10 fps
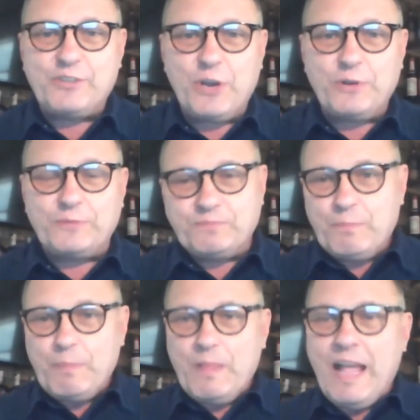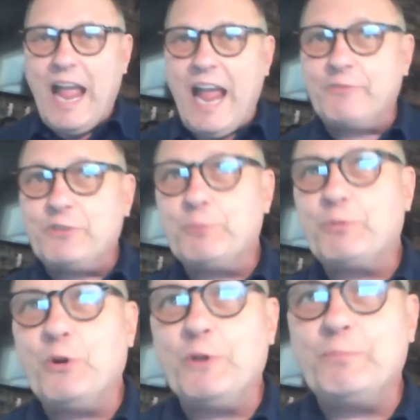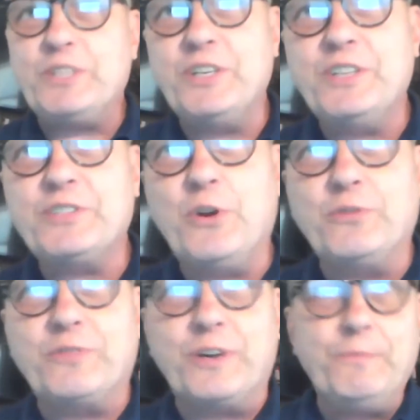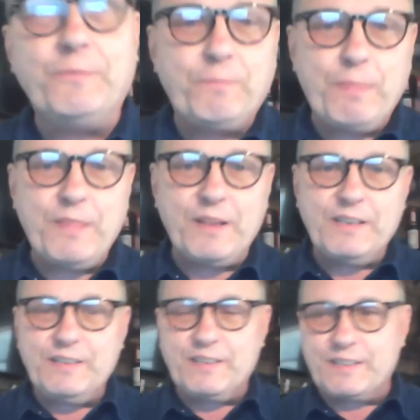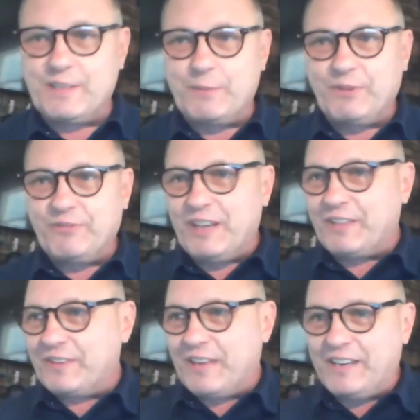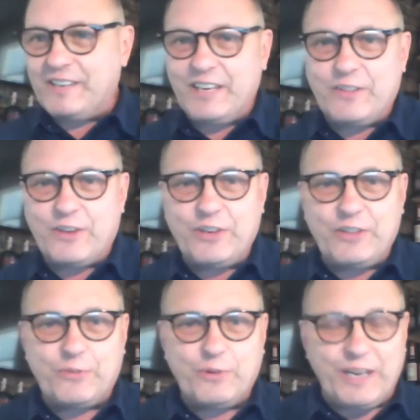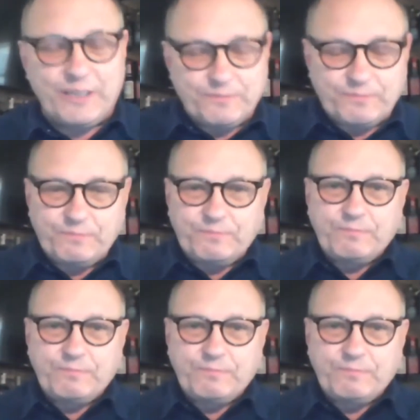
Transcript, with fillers: And so after Prohibition is over, December 5th, 1933,